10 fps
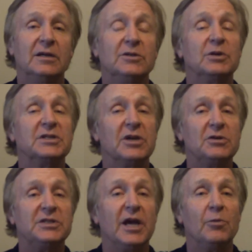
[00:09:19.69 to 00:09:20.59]
to
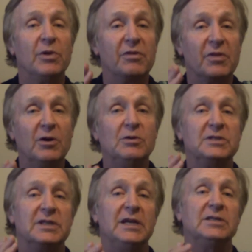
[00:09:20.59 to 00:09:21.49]
associate with
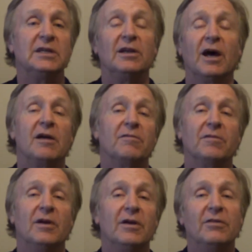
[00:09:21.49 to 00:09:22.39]
those things in life
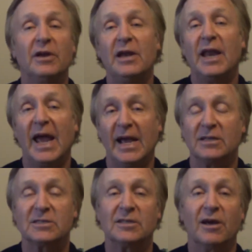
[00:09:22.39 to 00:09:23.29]
that
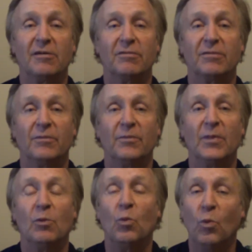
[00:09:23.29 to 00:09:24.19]
enhance life.
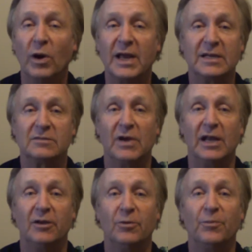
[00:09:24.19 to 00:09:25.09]
What has
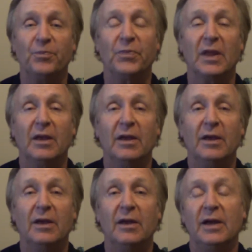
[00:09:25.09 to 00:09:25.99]
value?
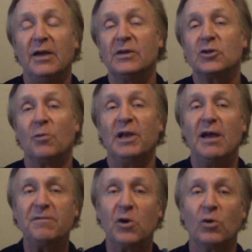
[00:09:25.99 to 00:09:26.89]
In the top
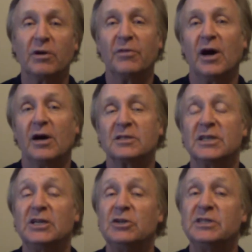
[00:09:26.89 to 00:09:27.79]
left corner of the heart
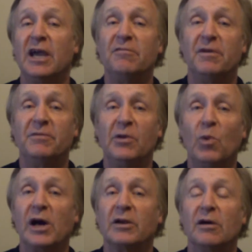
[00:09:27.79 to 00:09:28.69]
center is gate
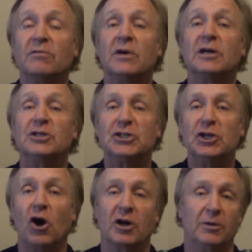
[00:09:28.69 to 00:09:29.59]
51 of
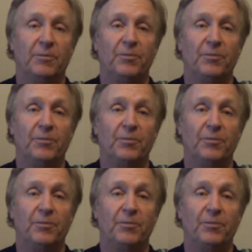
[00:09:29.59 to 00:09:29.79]
shock.